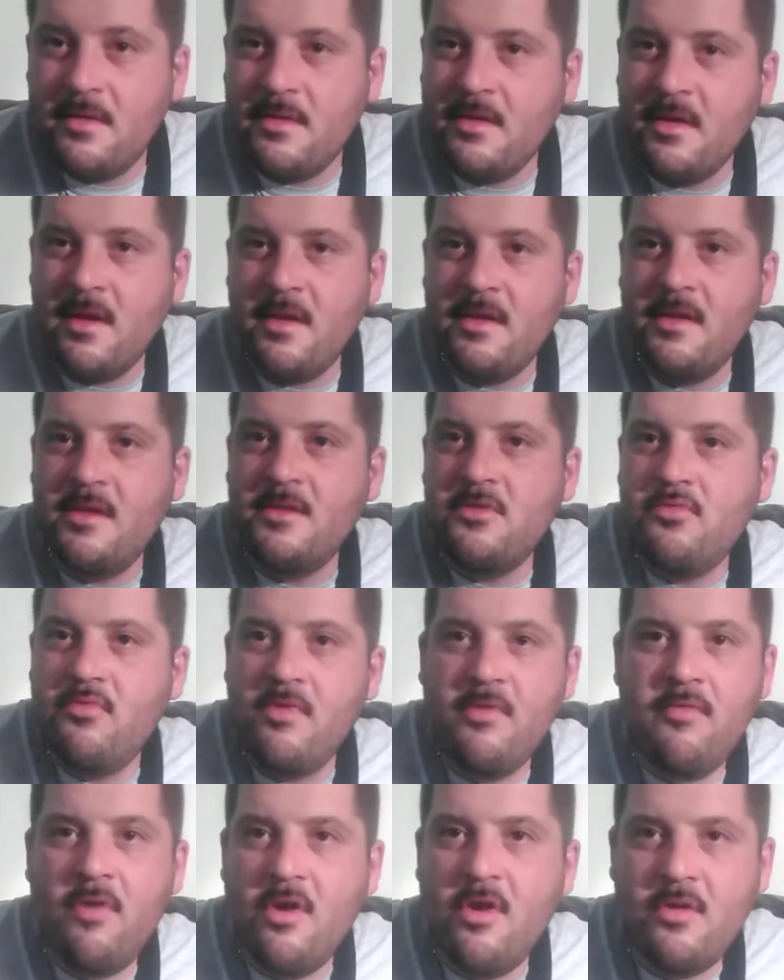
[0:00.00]
Got nice
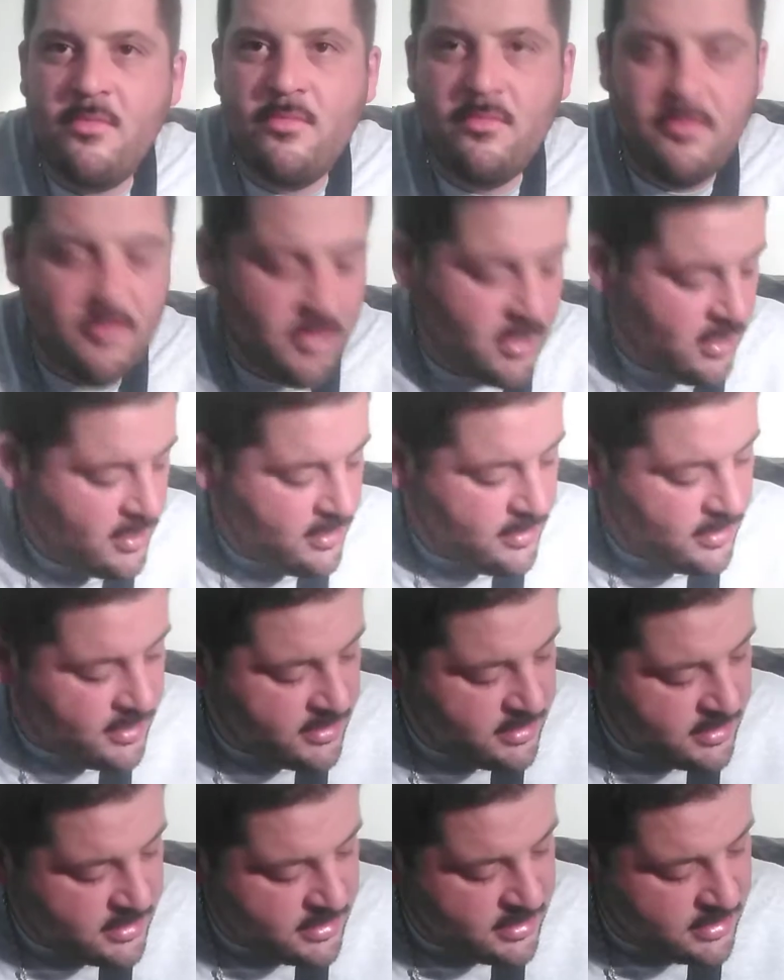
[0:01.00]
reverb,
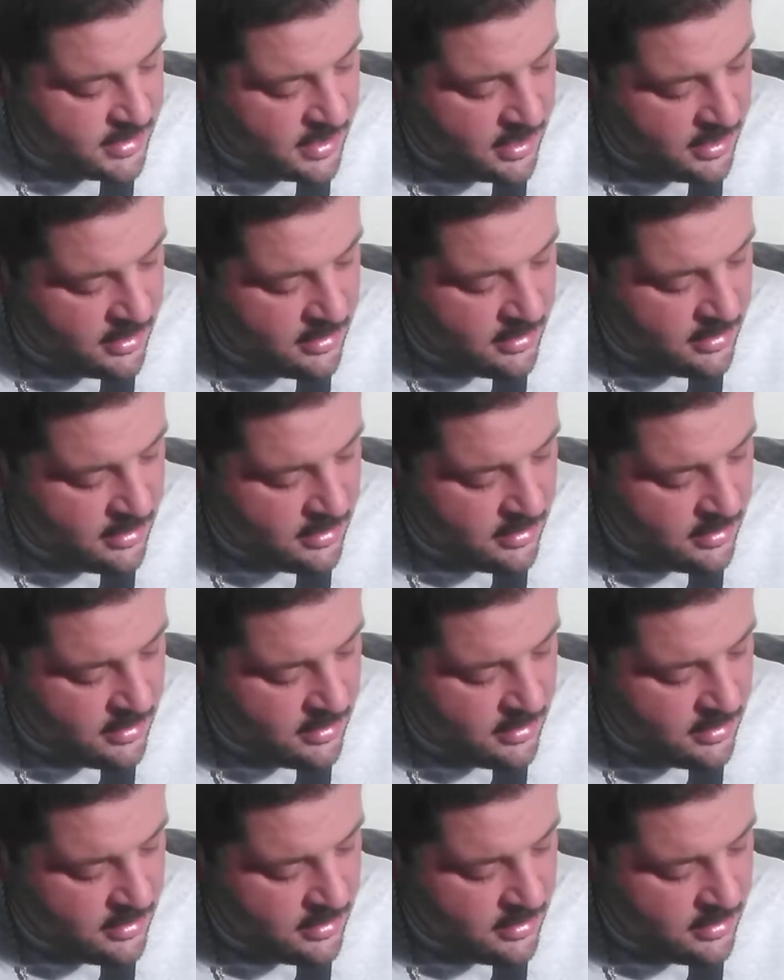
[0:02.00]
nice sustain.